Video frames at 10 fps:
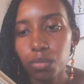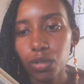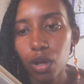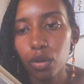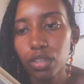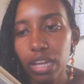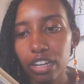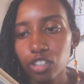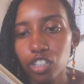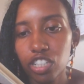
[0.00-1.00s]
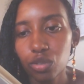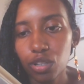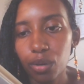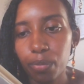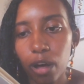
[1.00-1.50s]
Blow the energy through
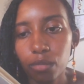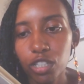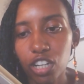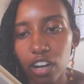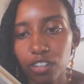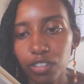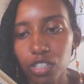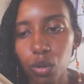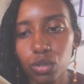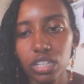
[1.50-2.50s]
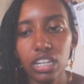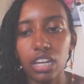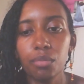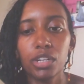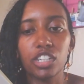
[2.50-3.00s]
your palm chakras, holding an
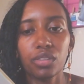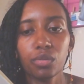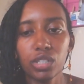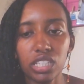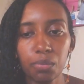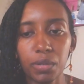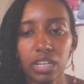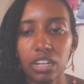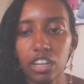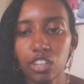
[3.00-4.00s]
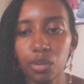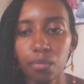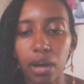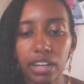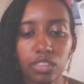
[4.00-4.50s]
image of the recipient in your
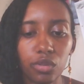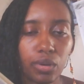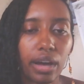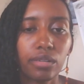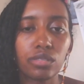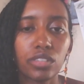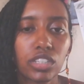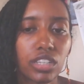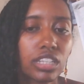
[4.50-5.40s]
mind throughout. So